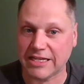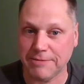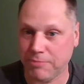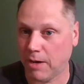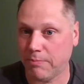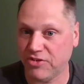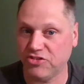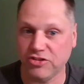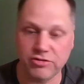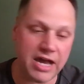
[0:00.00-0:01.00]
keep up as
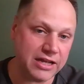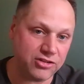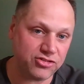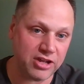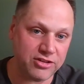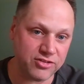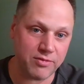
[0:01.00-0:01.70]
the United States of